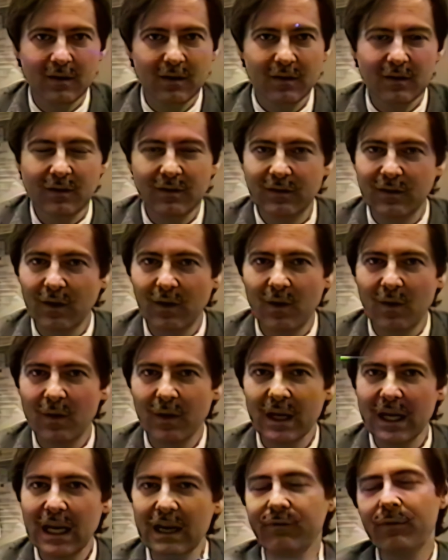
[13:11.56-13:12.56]
So
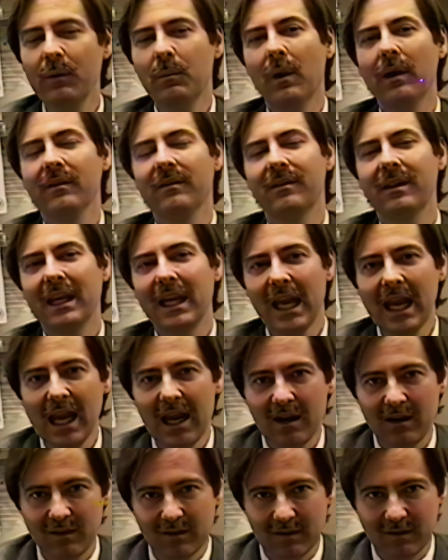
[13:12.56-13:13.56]
if it was the
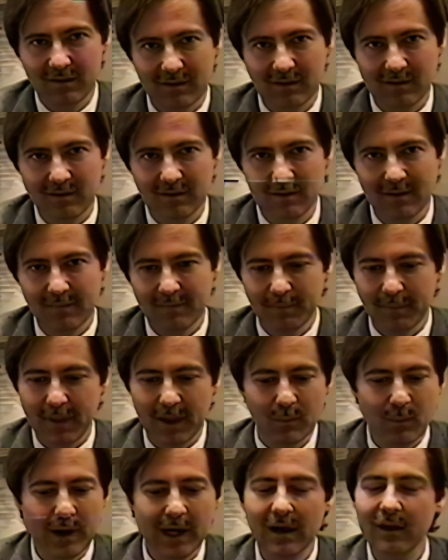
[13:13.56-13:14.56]
case that
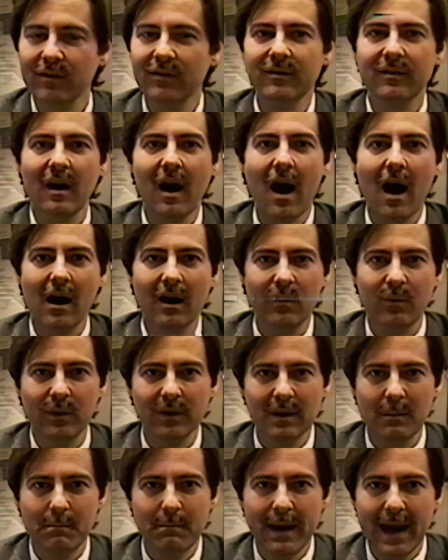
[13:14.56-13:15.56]
we had a stock with
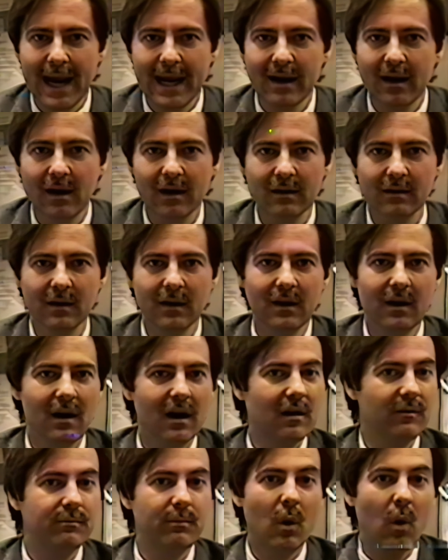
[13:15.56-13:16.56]
a beta
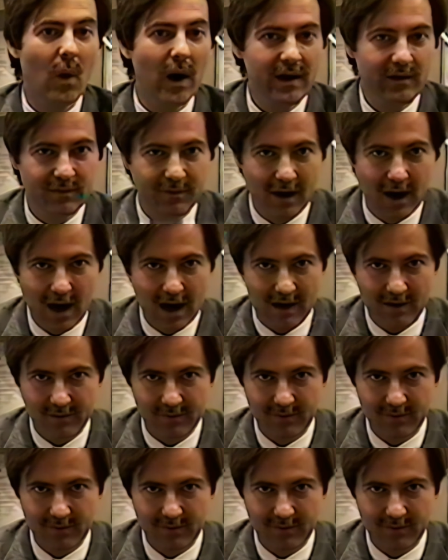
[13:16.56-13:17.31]
of 0.5,